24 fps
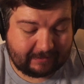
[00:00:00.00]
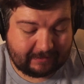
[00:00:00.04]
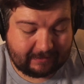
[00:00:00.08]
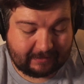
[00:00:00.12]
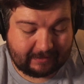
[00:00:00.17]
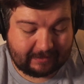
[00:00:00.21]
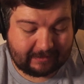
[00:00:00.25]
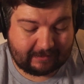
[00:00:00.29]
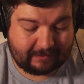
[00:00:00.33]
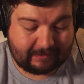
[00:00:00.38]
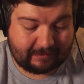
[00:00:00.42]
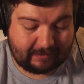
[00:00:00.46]

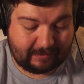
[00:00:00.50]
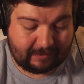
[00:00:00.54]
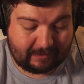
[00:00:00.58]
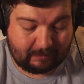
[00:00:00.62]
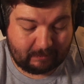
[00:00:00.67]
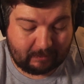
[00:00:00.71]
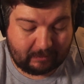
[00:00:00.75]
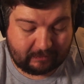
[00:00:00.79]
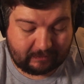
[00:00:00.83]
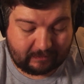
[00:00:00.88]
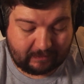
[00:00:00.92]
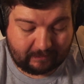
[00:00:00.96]
It's the
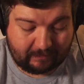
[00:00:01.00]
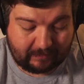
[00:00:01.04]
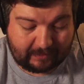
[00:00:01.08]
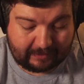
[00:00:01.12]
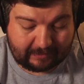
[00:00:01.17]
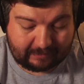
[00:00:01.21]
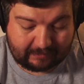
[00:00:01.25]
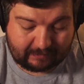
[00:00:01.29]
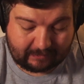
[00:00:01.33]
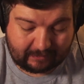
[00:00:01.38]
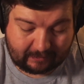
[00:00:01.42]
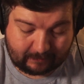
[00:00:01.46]
most
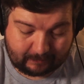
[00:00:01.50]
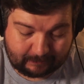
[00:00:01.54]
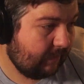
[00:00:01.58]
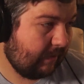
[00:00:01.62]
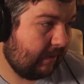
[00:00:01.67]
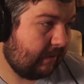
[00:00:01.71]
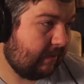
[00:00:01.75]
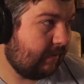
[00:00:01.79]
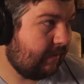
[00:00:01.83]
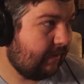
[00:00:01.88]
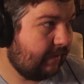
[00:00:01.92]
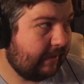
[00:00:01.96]
advanced, so
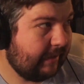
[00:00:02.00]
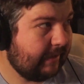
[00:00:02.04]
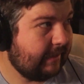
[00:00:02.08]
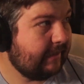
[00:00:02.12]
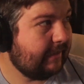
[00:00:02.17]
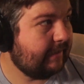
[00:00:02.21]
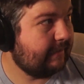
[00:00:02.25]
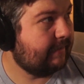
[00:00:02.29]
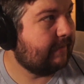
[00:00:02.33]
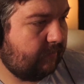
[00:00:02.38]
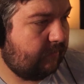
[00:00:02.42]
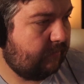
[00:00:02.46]
it
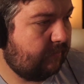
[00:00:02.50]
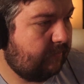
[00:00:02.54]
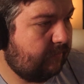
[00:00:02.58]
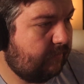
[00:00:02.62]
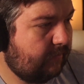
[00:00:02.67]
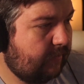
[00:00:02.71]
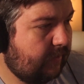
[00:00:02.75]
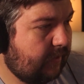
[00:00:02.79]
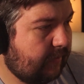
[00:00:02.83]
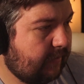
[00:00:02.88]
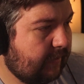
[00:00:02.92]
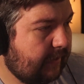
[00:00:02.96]
needs it.
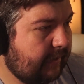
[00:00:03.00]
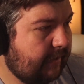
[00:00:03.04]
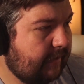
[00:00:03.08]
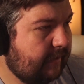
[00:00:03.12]
All right.